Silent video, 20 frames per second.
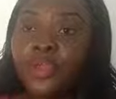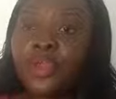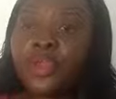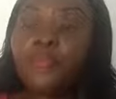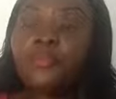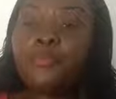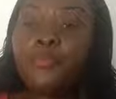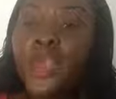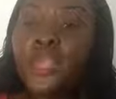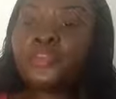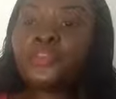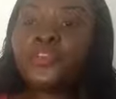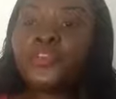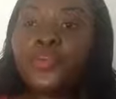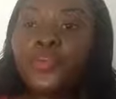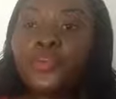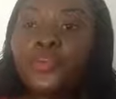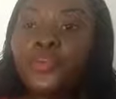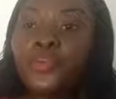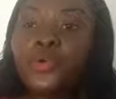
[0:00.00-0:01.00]
Make sure
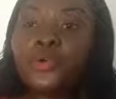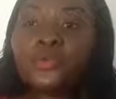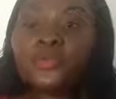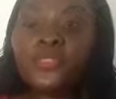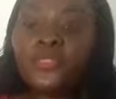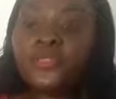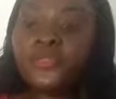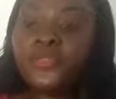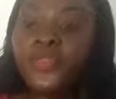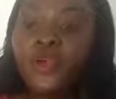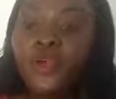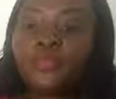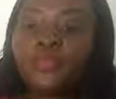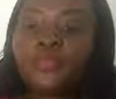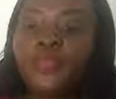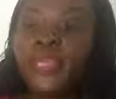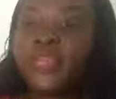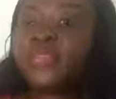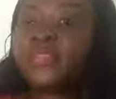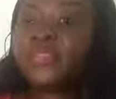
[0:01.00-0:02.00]
you don't develop
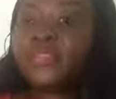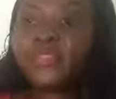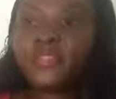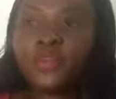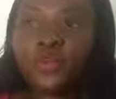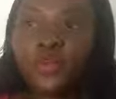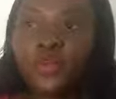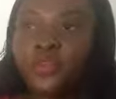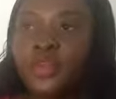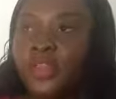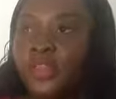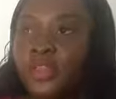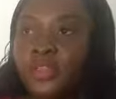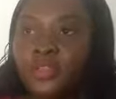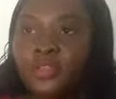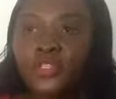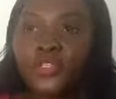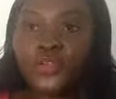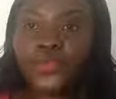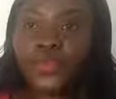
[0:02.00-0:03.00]
insomnia
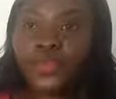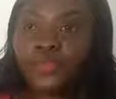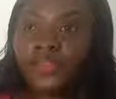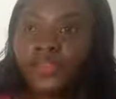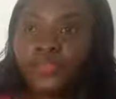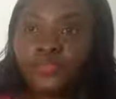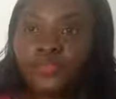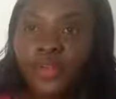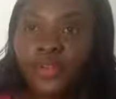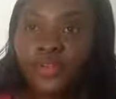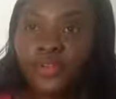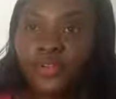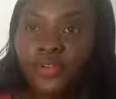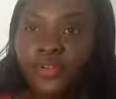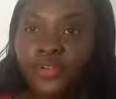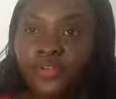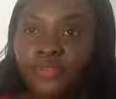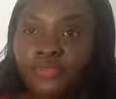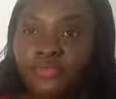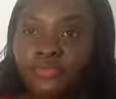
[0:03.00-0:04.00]
during this period.